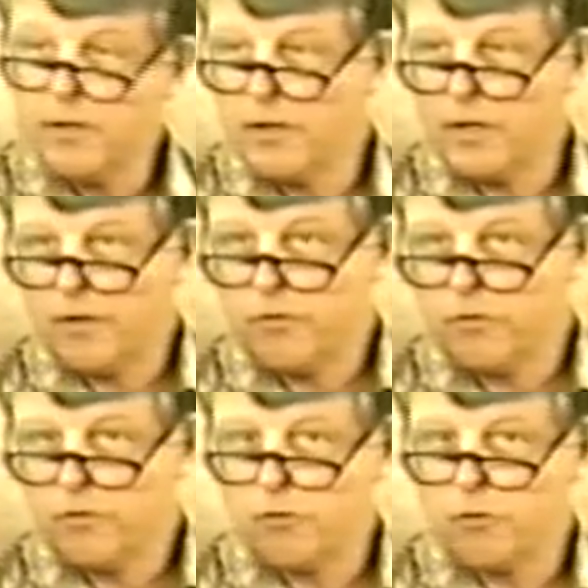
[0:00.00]
uh,
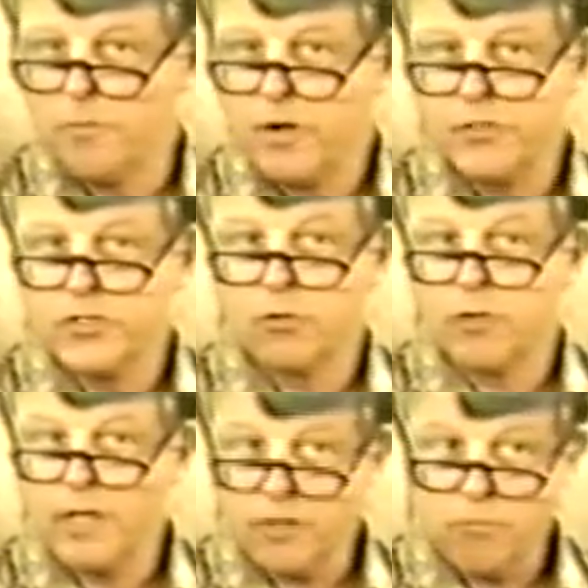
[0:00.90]
through marriage to
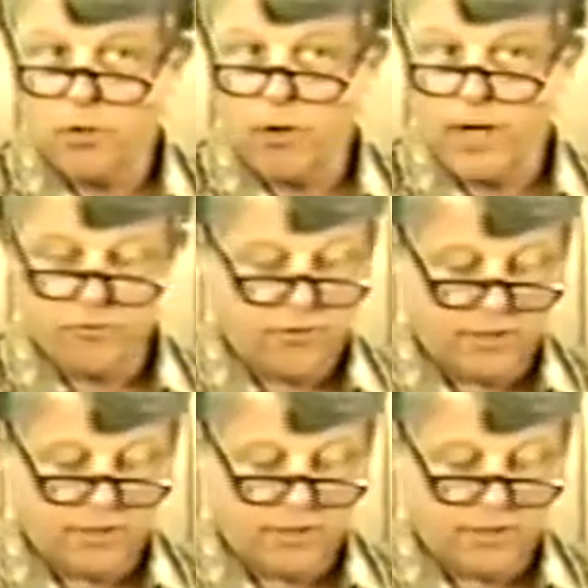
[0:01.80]
another Boaz, not